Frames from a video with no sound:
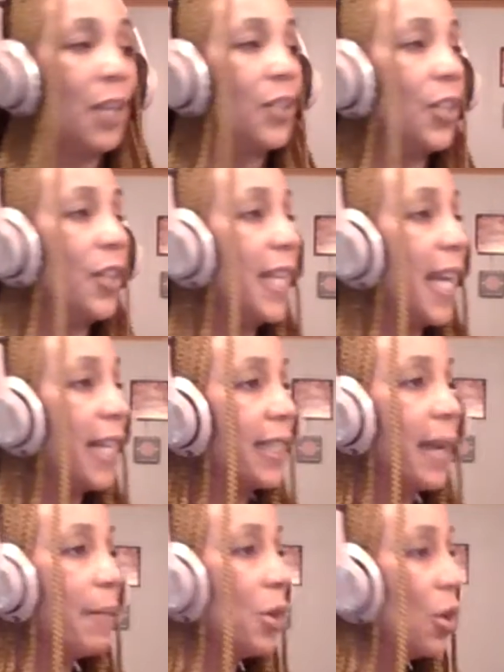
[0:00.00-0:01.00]
So the next
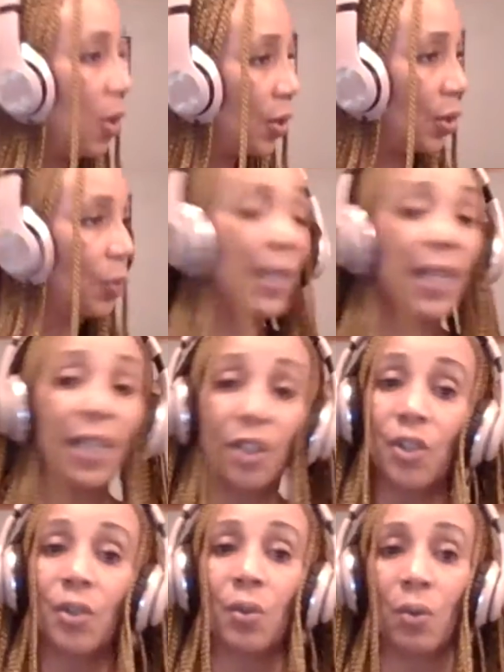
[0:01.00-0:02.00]
time you go to a
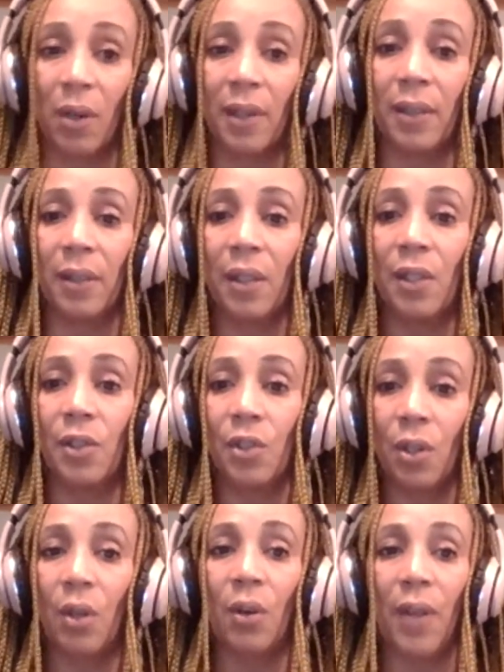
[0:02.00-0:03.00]
liquor store
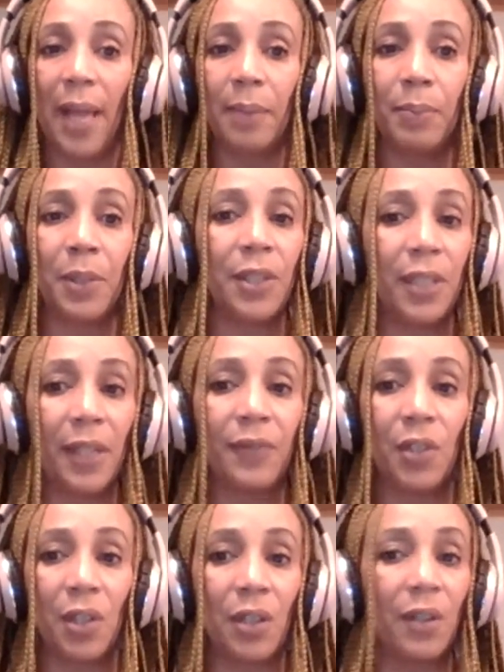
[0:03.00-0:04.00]
to go help
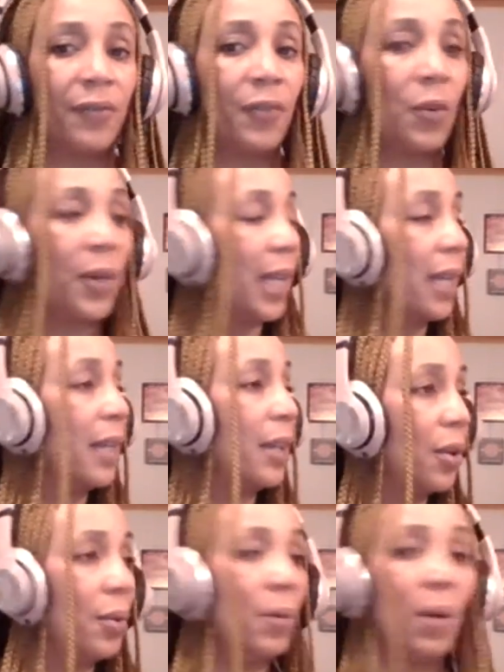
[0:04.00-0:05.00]
yourself to your
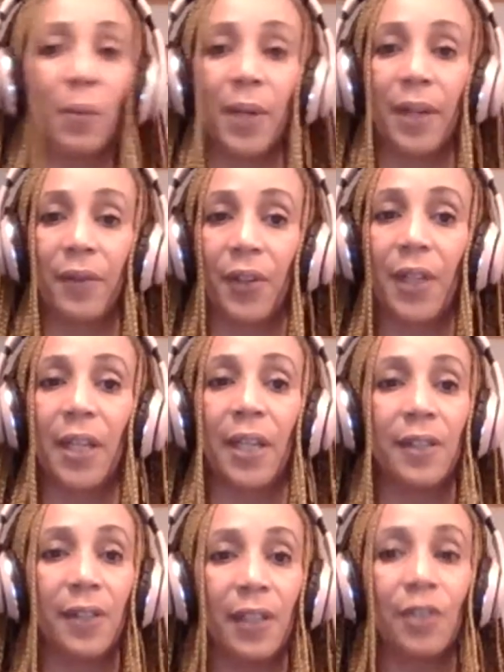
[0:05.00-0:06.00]
40Q or whatever it
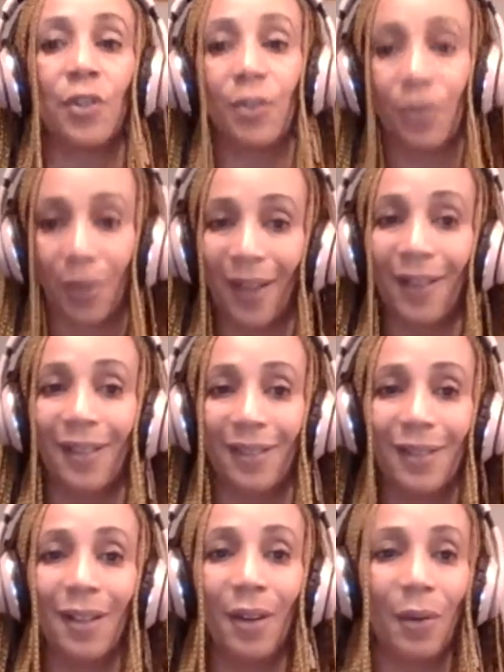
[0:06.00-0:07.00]
is that you drink,
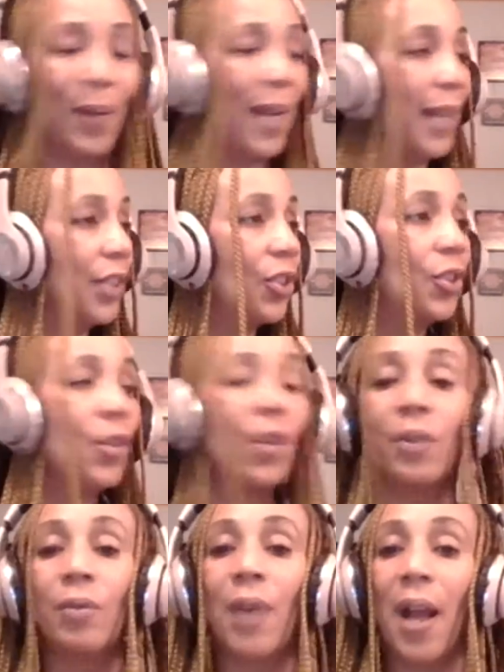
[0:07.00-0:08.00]
right? Just
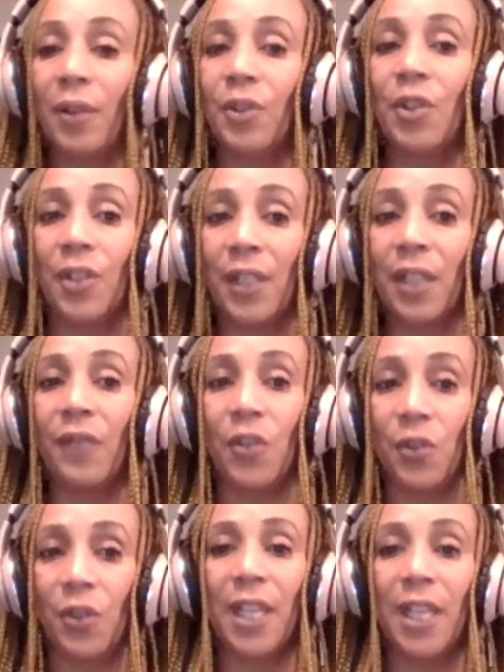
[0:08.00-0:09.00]
look around to see if
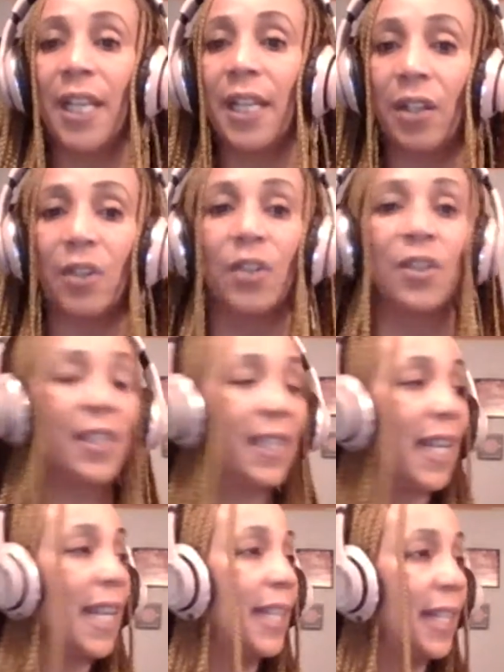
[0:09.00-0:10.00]
you see any girls
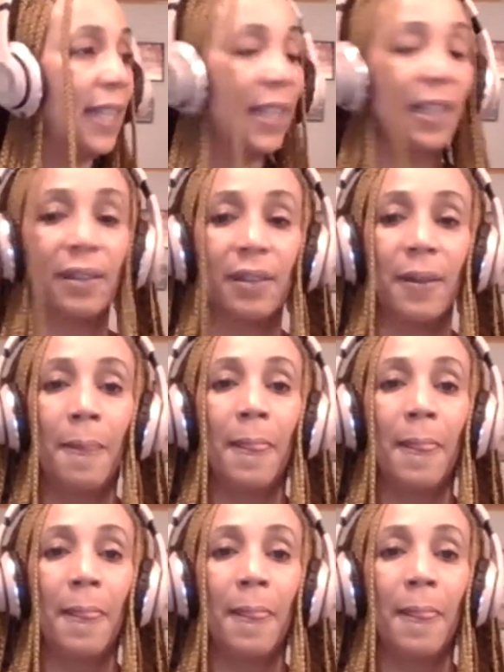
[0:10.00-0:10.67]
standing there.